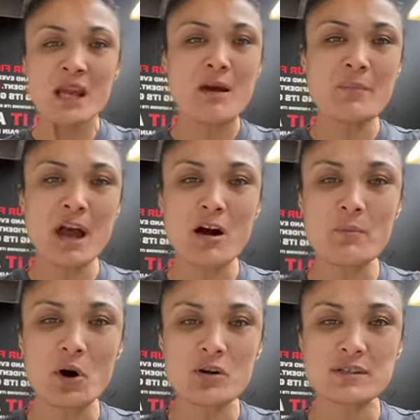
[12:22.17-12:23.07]
Power
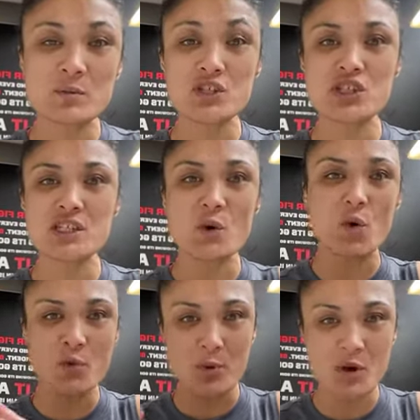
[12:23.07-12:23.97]
box, which is
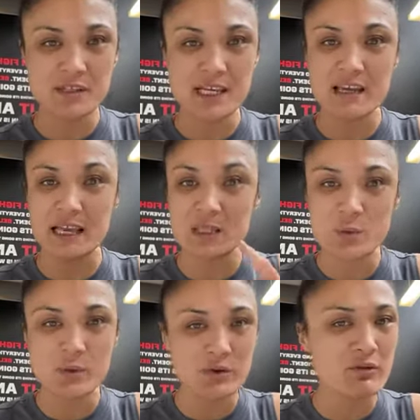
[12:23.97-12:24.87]
all boxing. That's
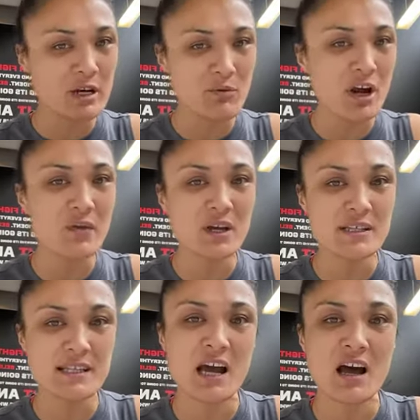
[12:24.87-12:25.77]
when we really break
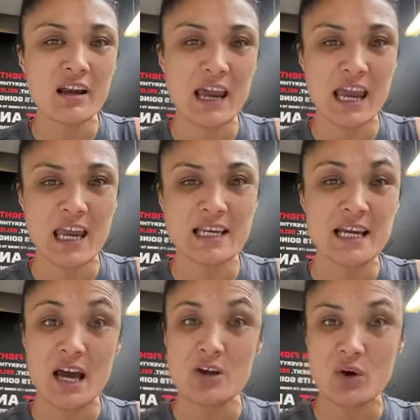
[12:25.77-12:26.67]
things down and
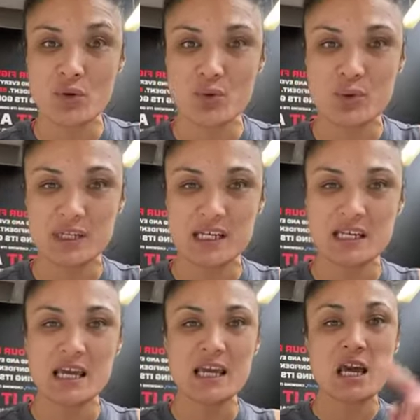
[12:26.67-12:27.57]
go through the
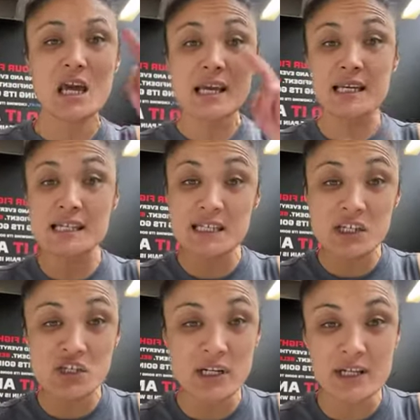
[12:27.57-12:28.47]
technique.
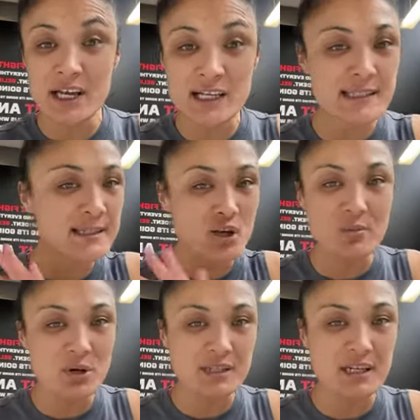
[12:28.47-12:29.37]
Conditioning class, there's no
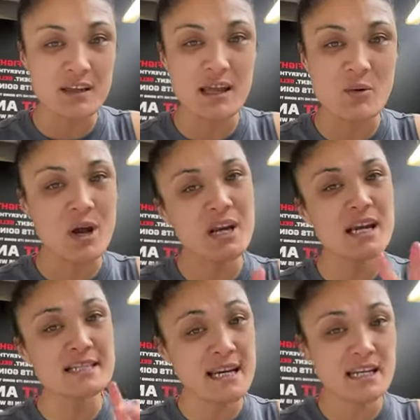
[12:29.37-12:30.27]
boxing in that one.
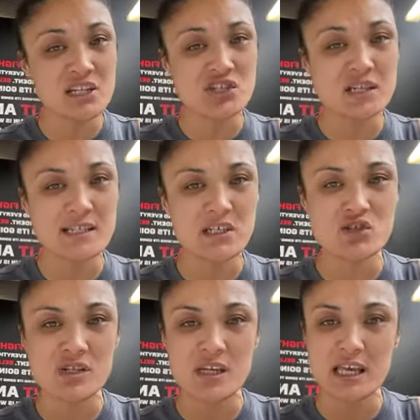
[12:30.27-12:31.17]
It's a conditioning
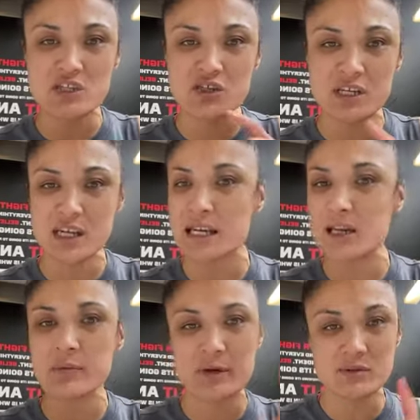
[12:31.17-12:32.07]
session, and that's using
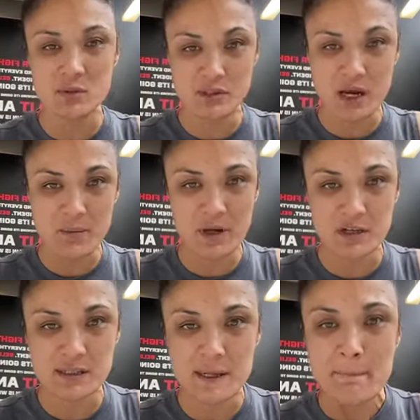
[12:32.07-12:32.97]
kettlebells or
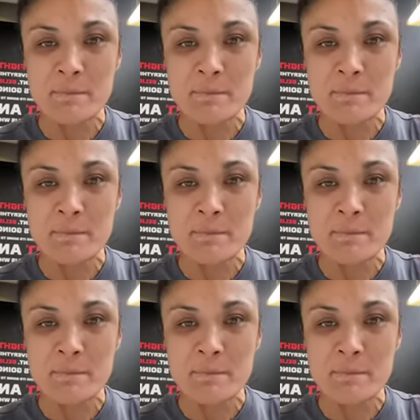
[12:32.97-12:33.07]
dumbbells.